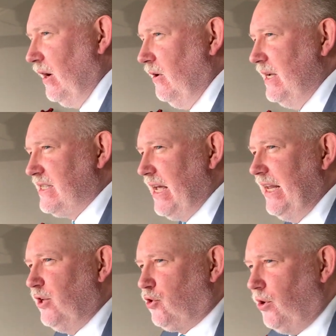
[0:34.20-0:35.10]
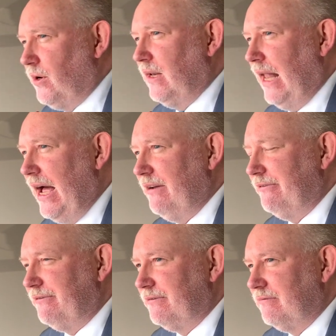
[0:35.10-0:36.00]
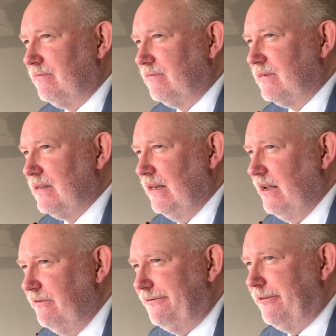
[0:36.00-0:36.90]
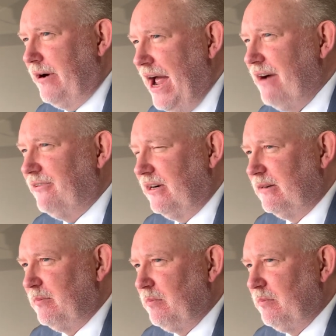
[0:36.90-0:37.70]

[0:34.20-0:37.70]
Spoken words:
ago, he said eternal life, live forever.